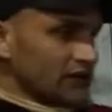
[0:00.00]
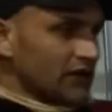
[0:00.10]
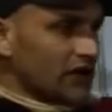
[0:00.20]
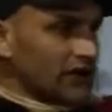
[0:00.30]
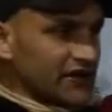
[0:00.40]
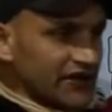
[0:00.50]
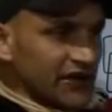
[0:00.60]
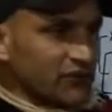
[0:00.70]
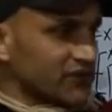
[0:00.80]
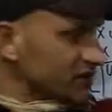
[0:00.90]
the heat
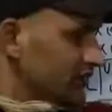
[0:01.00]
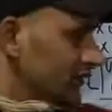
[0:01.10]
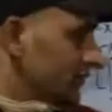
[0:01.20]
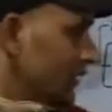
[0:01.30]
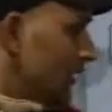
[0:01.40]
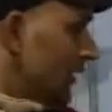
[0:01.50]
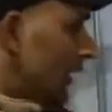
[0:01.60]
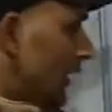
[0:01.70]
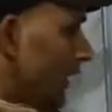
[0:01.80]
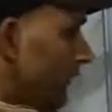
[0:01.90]
equation
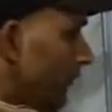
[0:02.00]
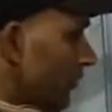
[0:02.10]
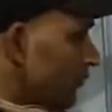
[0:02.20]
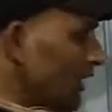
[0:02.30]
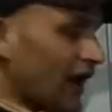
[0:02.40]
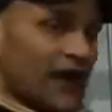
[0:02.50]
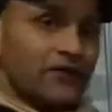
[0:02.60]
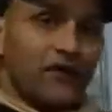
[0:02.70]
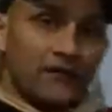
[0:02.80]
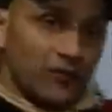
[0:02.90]
formula and
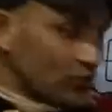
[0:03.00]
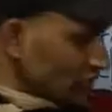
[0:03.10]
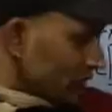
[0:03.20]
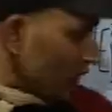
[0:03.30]
wave equation